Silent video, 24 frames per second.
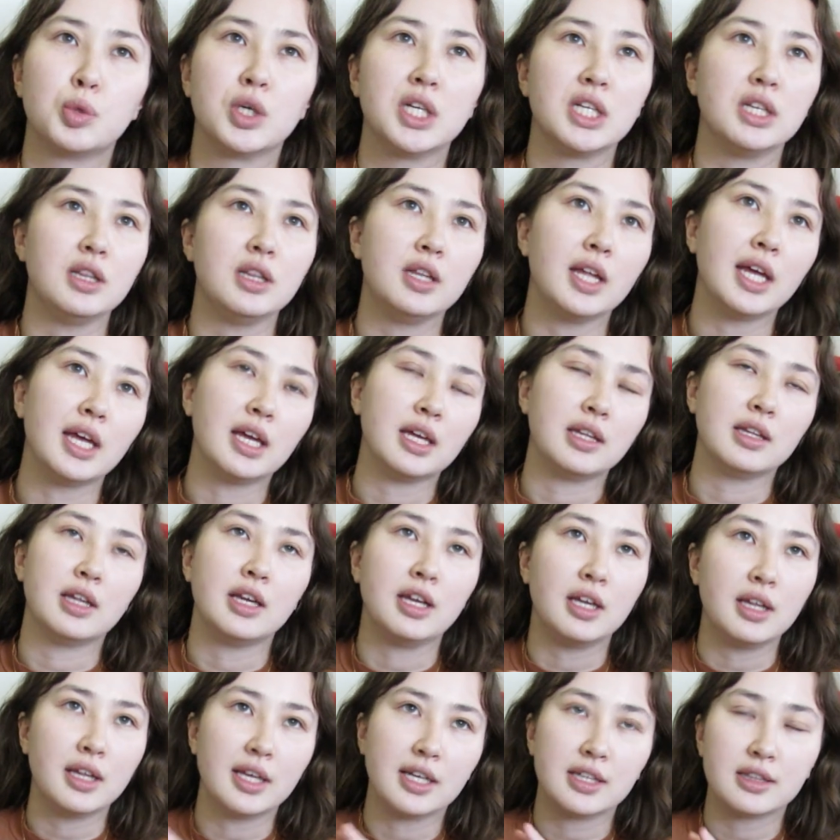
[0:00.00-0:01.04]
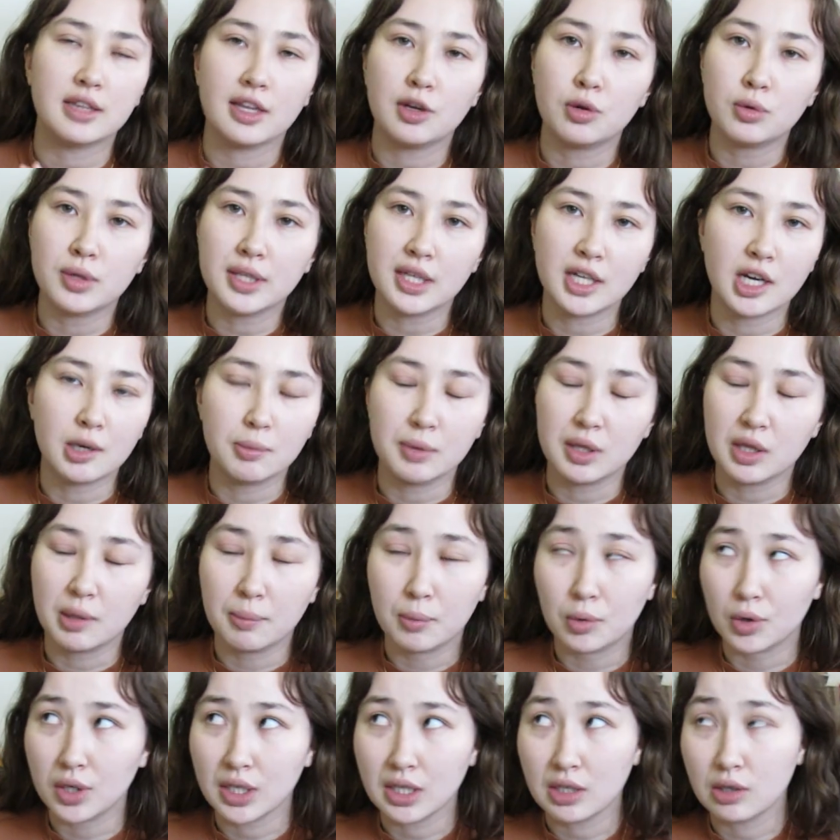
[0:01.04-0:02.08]
pretty late. They only come in the
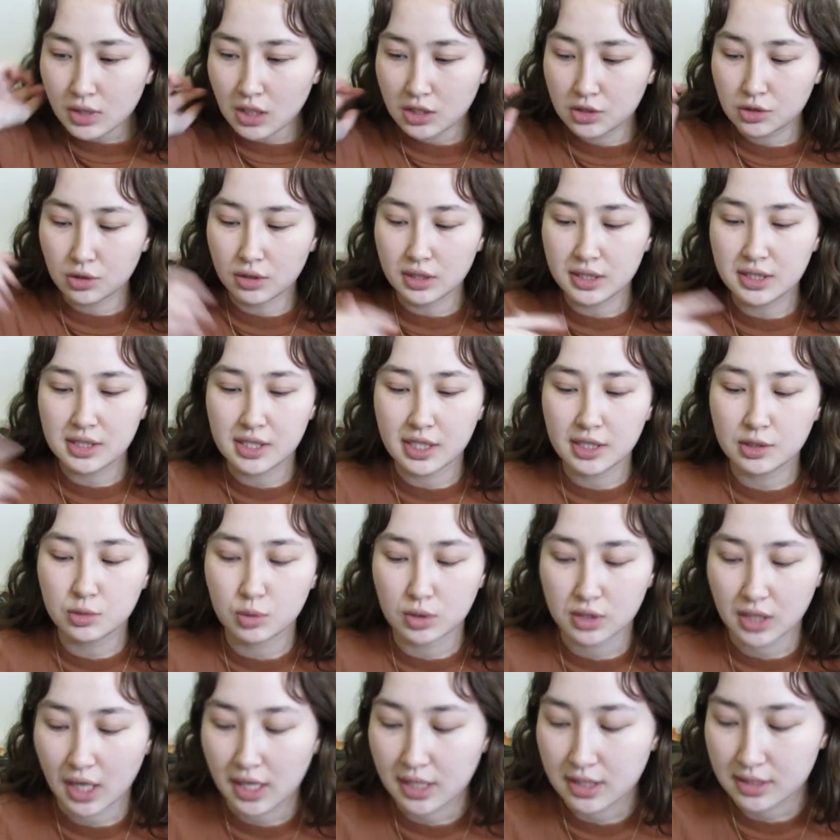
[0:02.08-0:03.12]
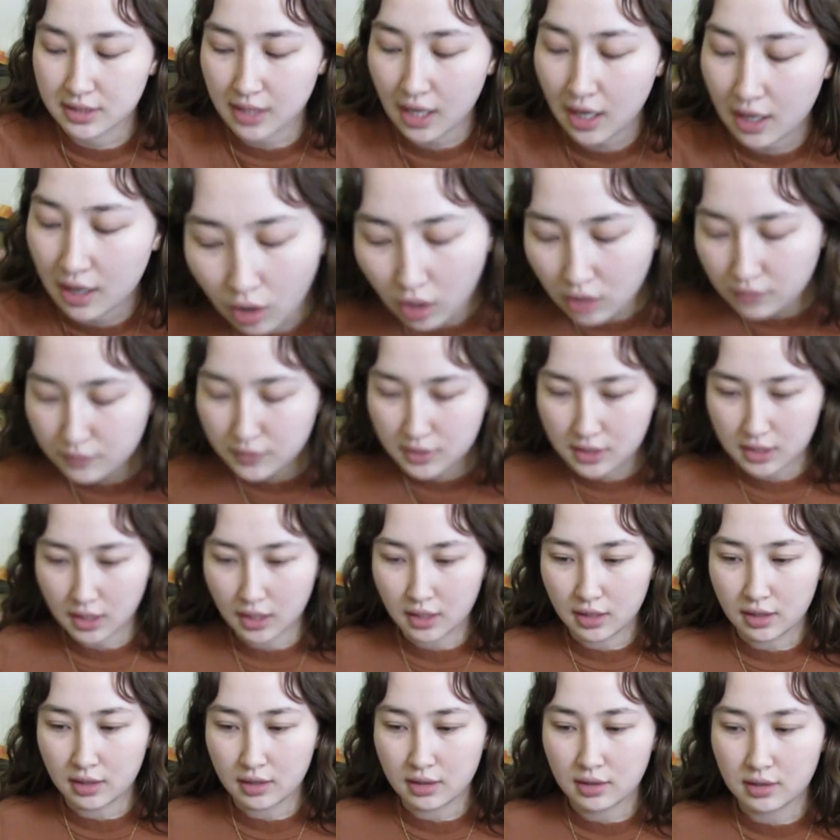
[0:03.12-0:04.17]
morning. So these kids were kind of sad. All of a
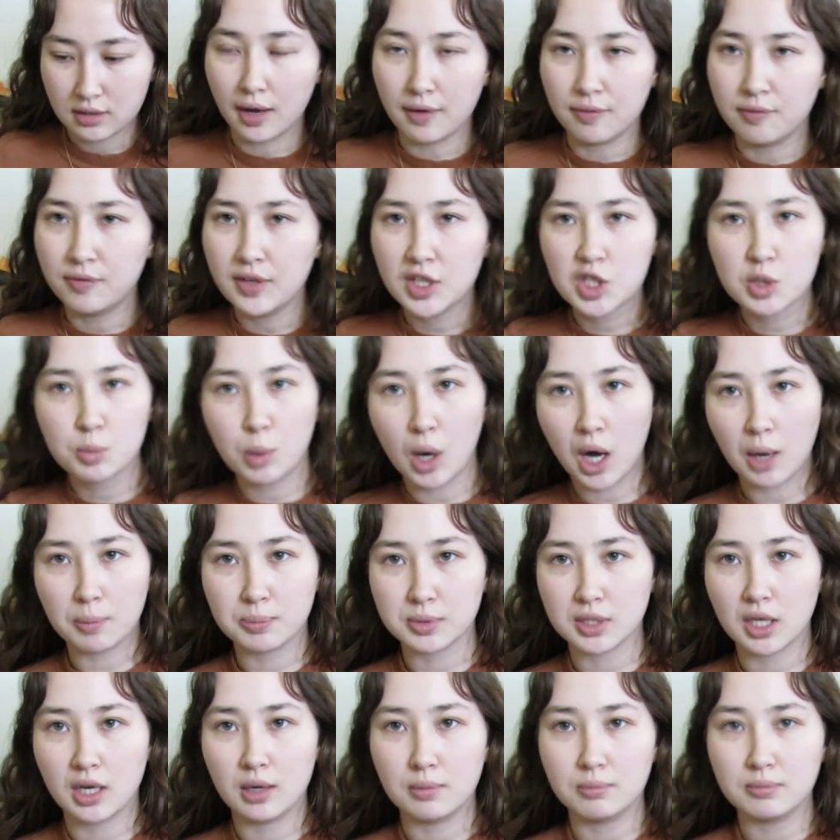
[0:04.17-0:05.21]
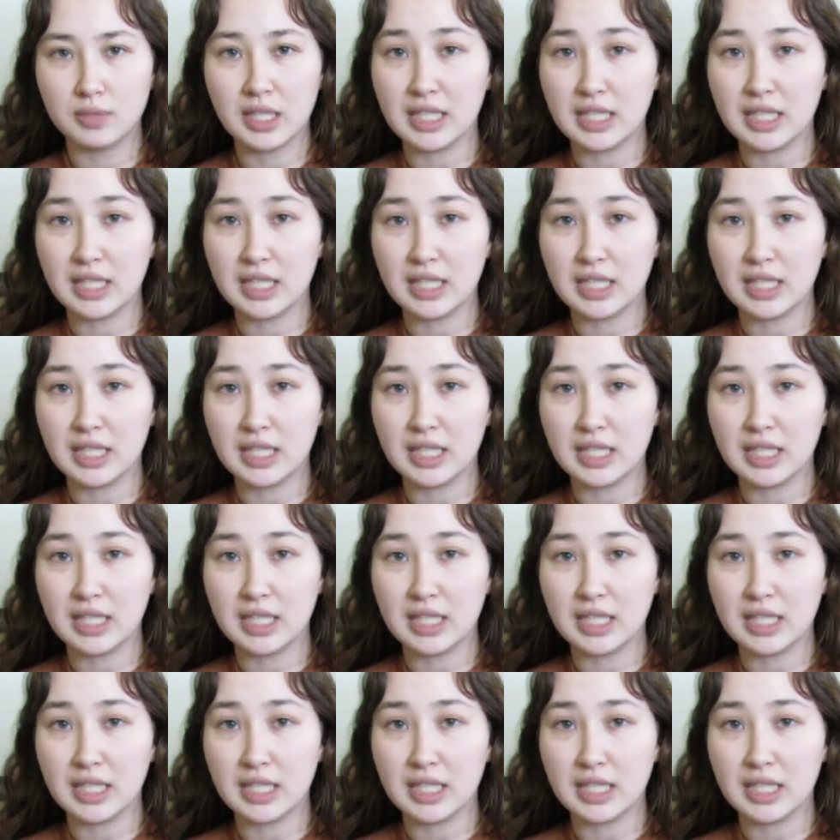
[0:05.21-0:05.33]
sudden, a fish pops up.